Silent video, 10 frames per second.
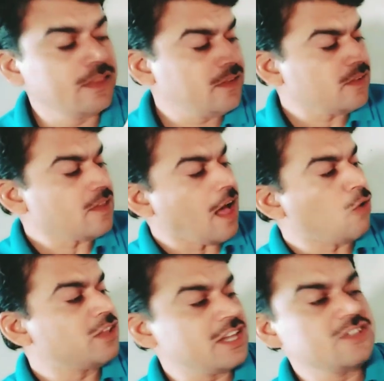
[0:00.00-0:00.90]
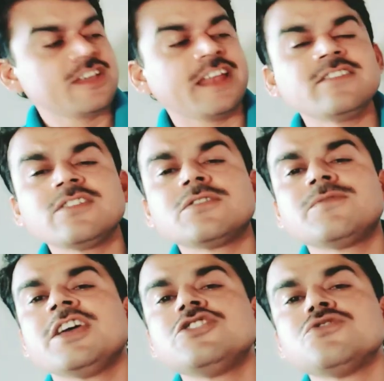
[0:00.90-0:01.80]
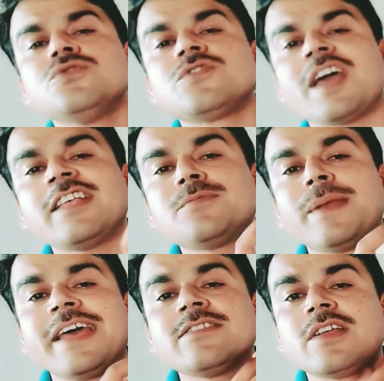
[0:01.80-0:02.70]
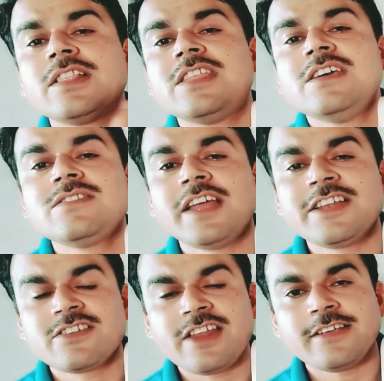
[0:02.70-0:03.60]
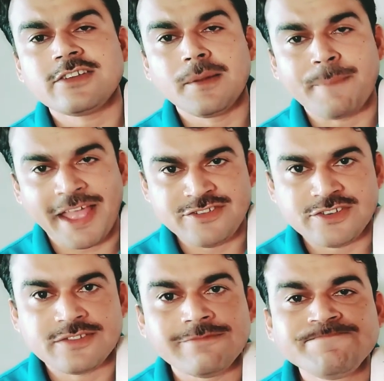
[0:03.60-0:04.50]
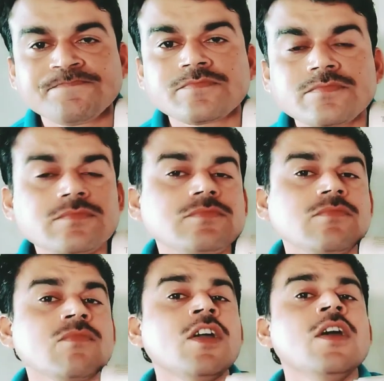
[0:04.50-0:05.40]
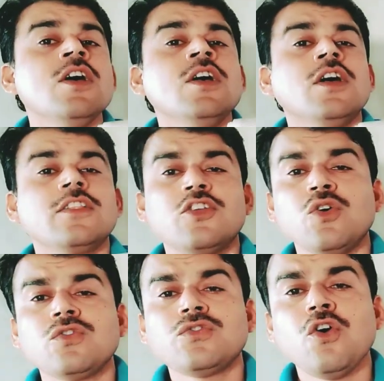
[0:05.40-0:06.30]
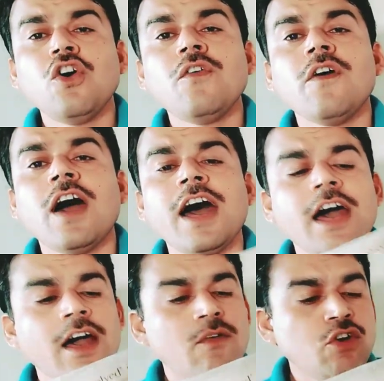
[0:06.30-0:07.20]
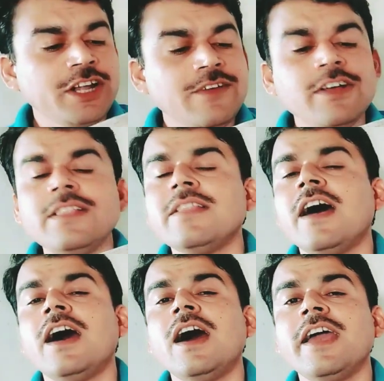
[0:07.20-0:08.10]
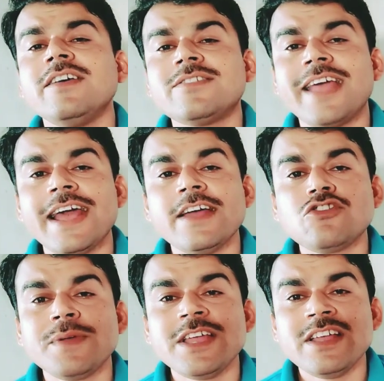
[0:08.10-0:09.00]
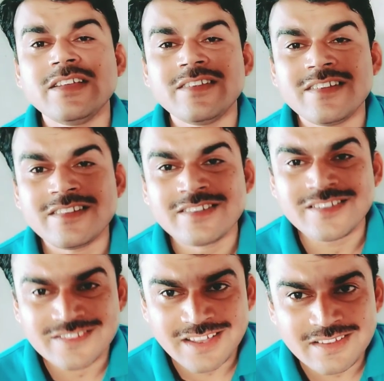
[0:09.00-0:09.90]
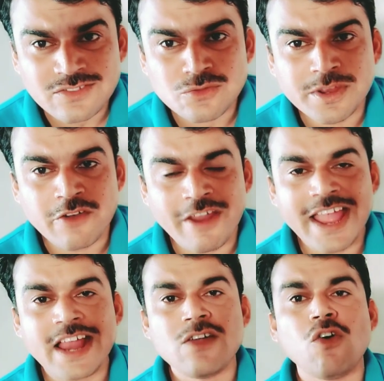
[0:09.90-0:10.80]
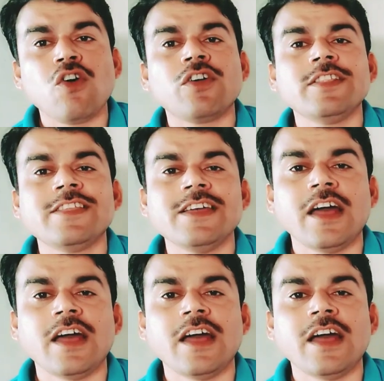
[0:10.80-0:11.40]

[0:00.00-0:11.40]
this is how the genesis of the issues takes place in these international pages. So whatever is there to be discussed, to be read on